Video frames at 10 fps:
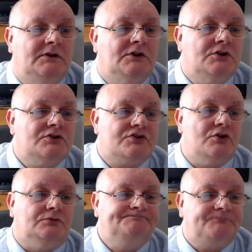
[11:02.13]

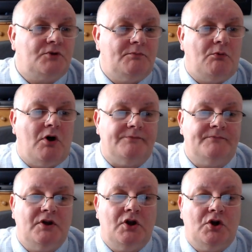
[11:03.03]
So, number 1.
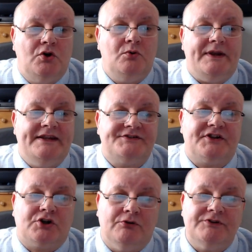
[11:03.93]
Who is the
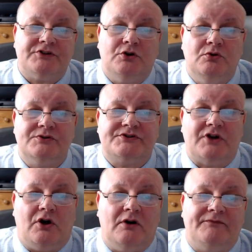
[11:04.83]
current host
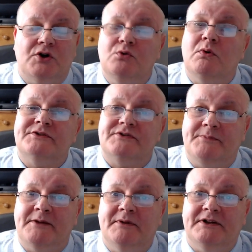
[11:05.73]
of Who Wants to Be
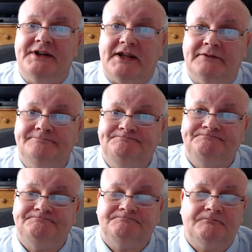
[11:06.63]
a Millionaire?
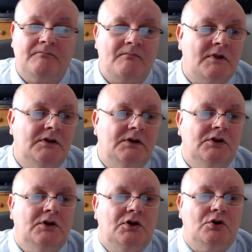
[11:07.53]

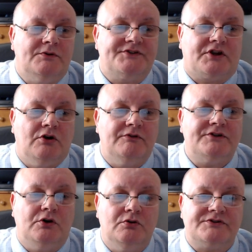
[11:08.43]
Who is the current
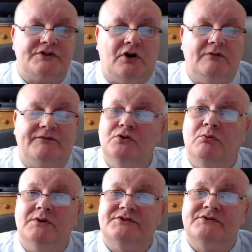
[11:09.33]
host of Who
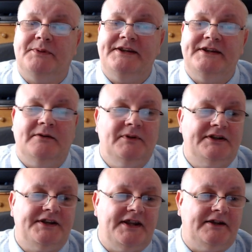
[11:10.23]
Wants to Be a Millionaire?